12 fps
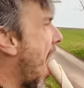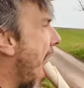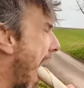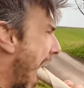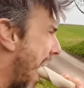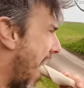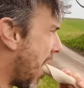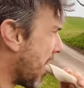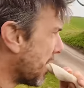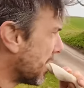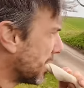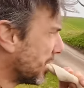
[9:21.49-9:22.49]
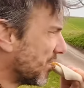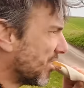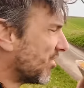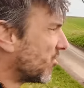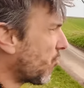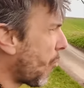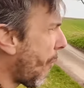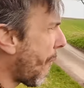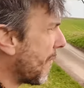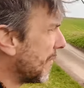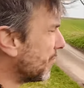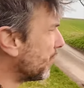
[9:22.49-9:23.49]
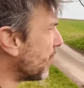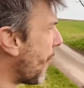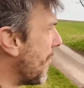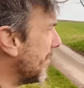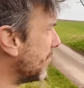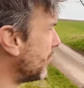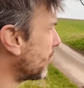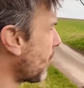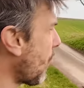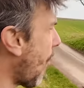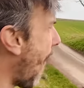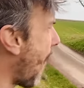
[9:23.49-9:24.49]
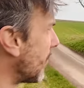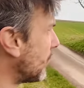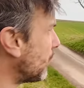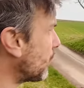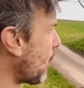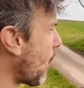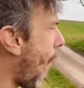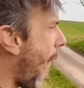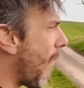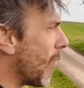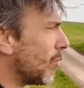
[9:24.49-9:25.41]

the usual fare, banana, Tunnocks caramel